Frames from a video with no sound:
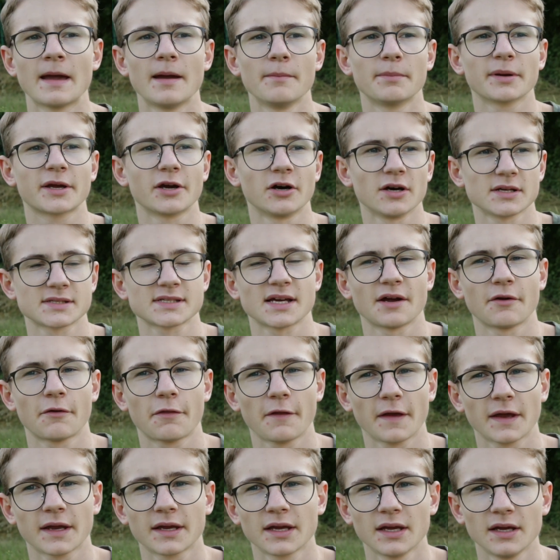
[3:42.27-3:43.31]
because I
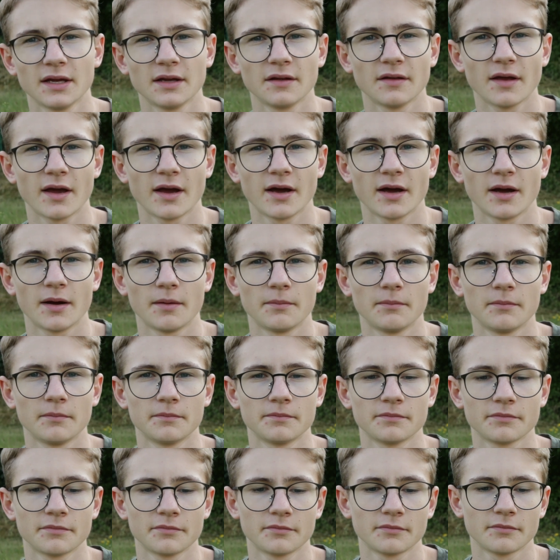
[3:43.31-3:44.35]
think
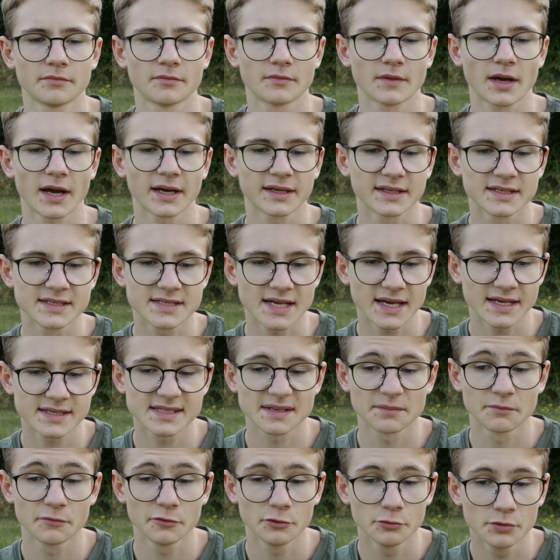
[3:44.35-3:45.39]
I can take
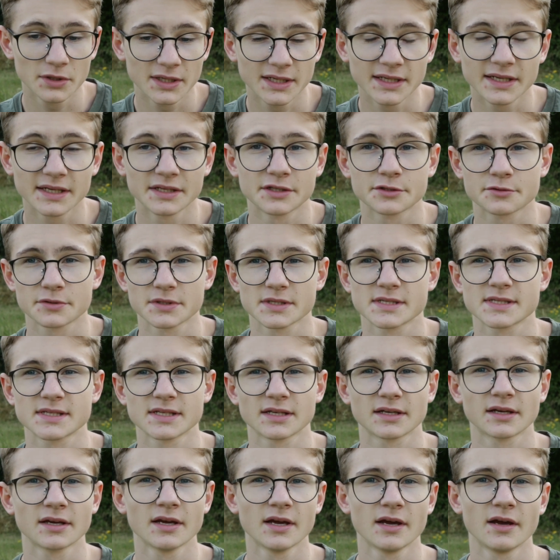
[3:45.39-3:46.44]
some really
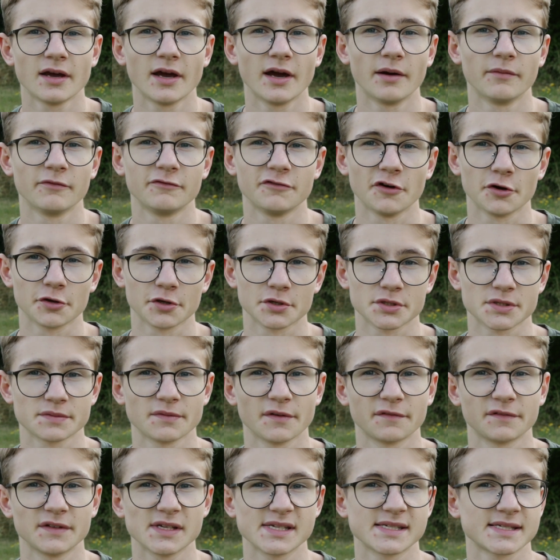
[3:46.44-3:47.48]
interesting photos
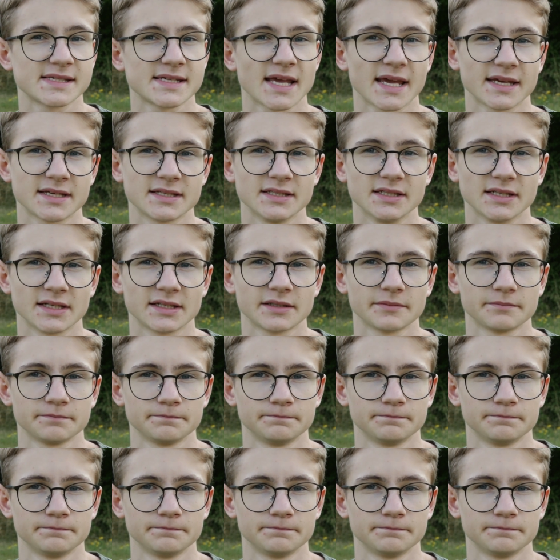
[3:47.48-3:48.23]
with this technique.